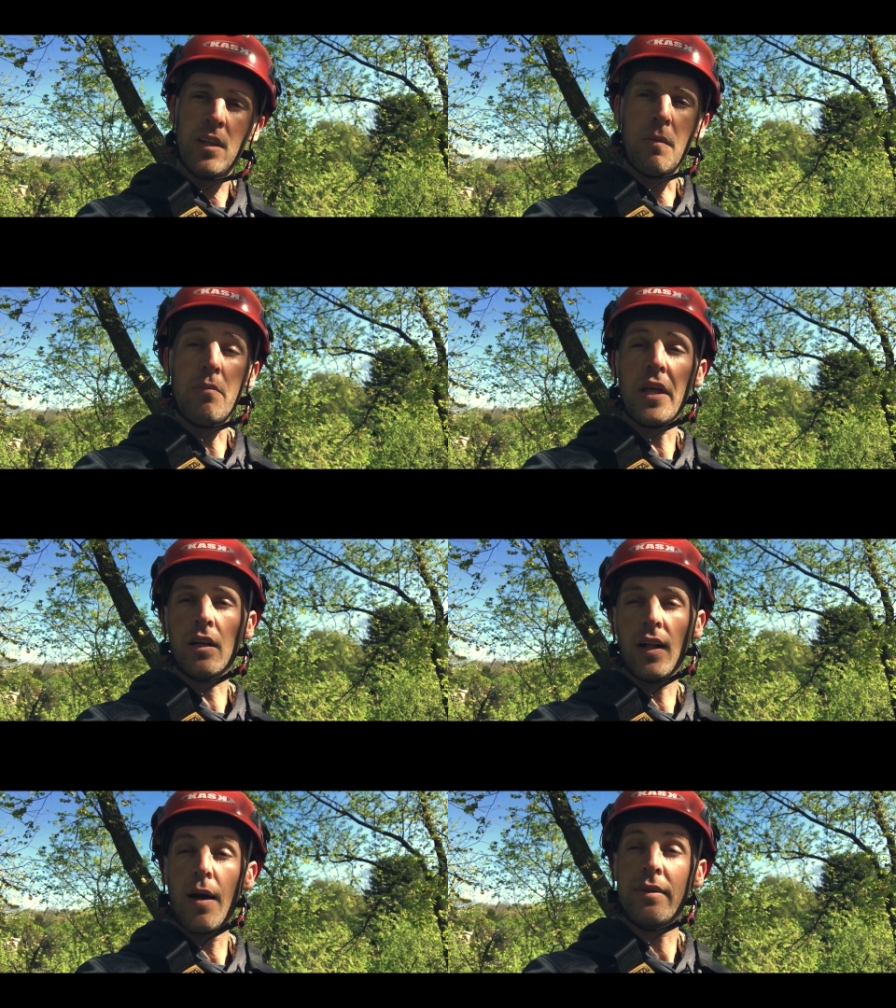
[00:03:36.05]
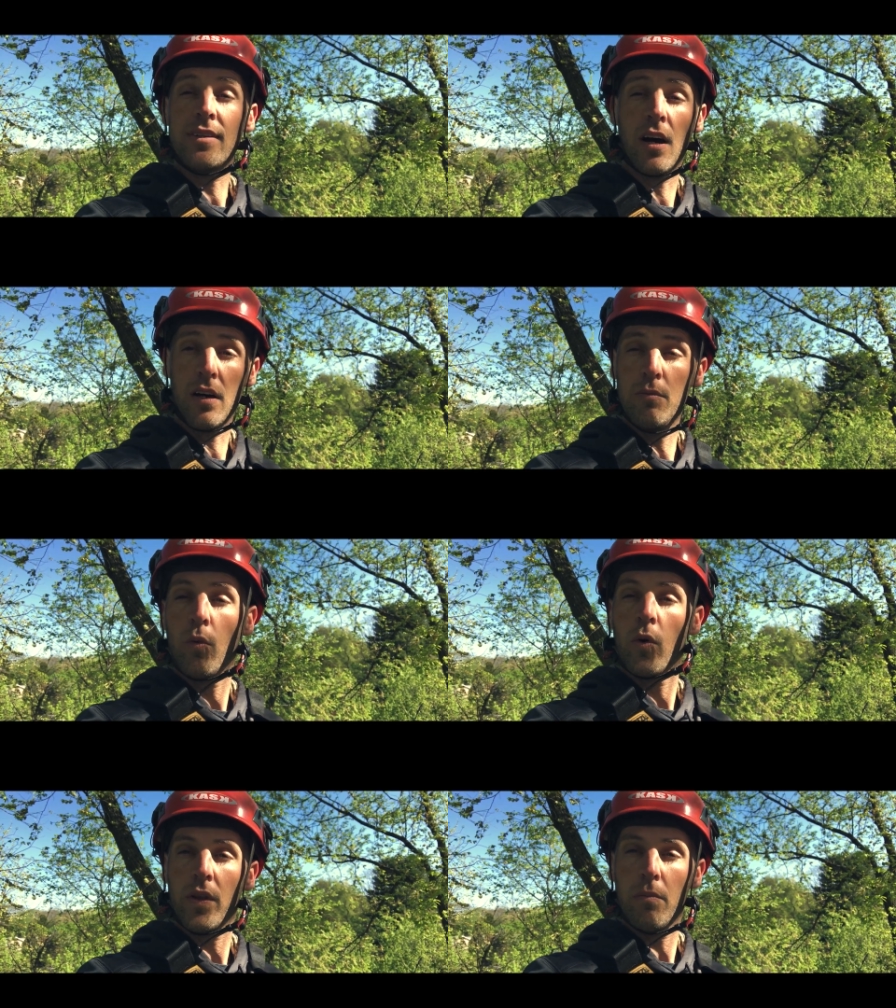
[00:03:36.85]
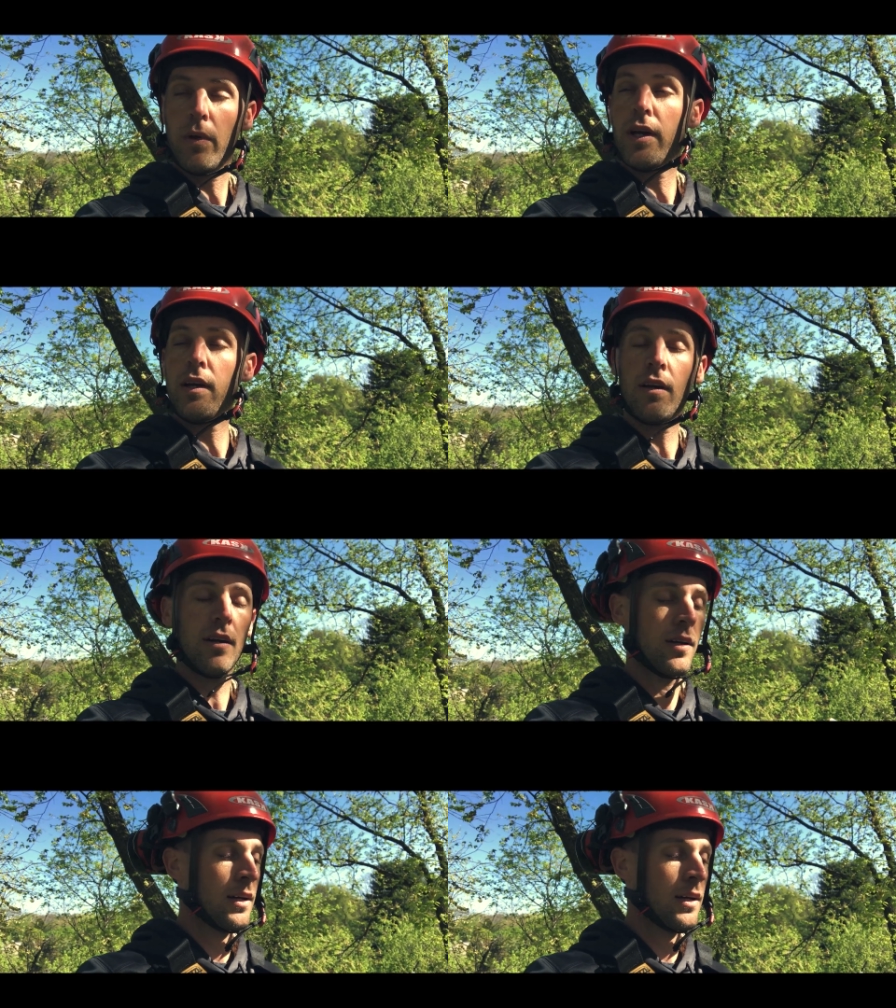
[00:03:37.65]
Maybe they climb a ton more than me.